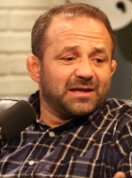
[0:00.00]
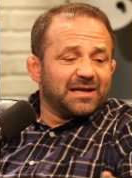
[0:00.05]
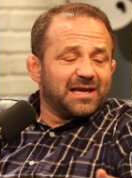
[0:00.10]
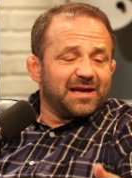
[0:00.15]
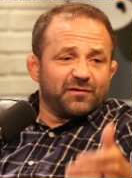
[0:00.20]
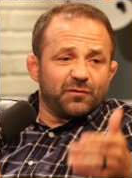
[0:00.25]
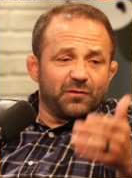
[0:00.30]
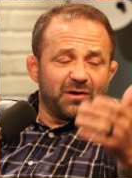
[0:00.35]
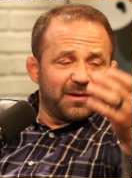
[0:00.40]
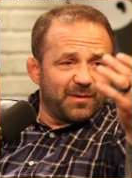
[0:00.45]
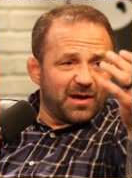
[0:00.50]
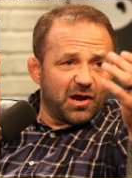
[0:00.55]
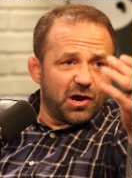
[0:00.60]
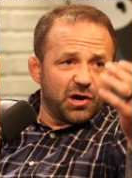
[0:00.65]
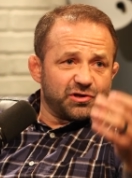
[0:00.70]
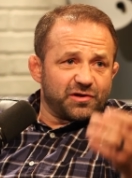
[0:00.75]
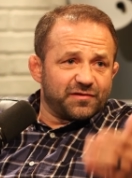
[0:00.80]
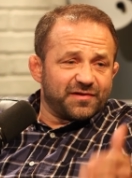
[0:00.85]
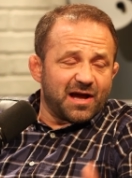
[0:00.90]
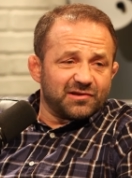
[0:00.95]
giving away about
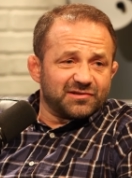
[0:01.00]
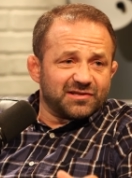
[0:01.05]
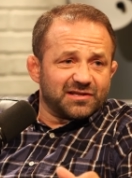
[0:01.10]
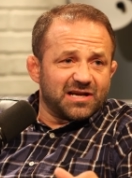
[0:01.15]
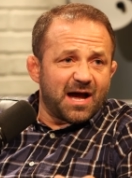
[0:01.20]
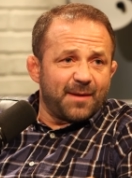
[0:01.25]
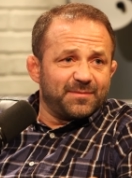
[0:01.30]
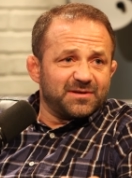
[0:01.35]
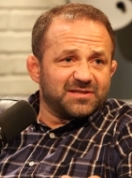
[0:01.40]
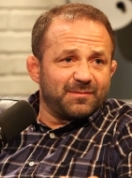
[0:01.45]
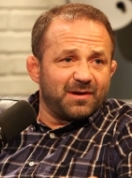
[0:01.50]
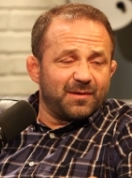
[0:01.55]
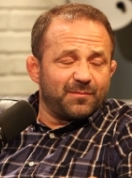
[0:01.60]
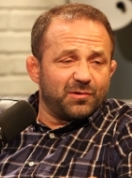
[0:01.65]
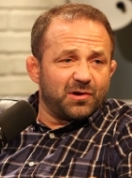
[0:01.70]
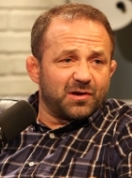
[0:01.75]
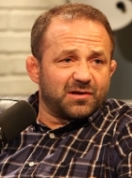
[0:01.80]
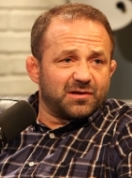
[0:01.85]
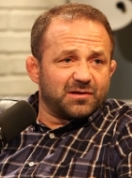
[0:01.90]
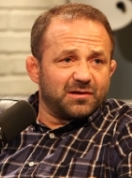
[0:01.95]
100,000 copies of my
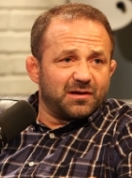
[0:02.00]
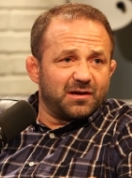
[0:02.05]
book.